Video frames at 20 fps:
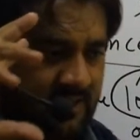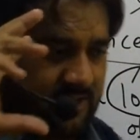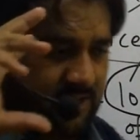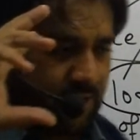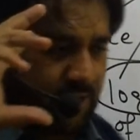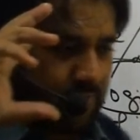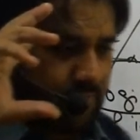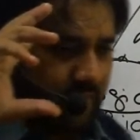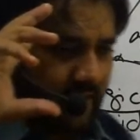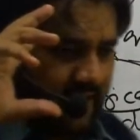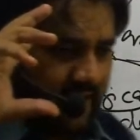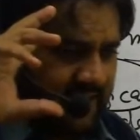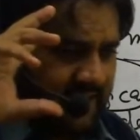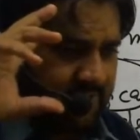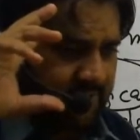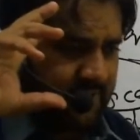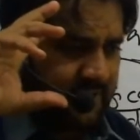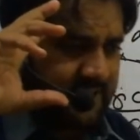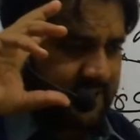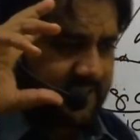your
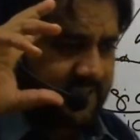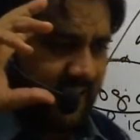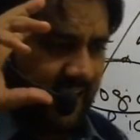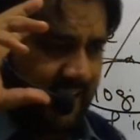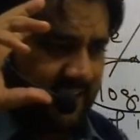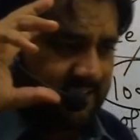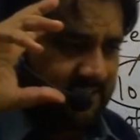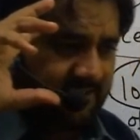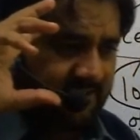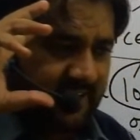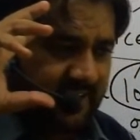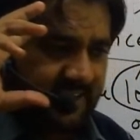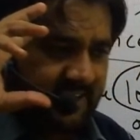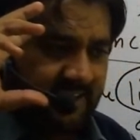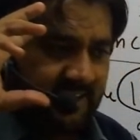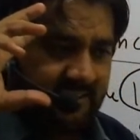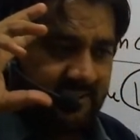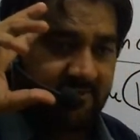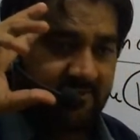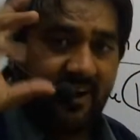mind would start
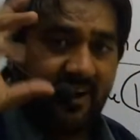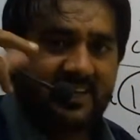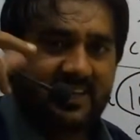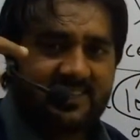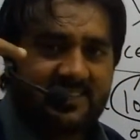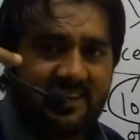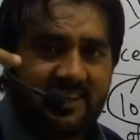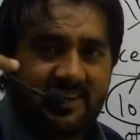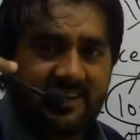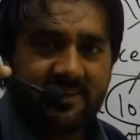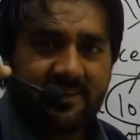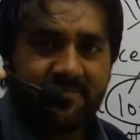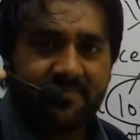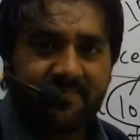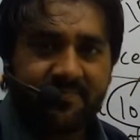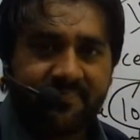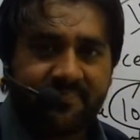working fastly,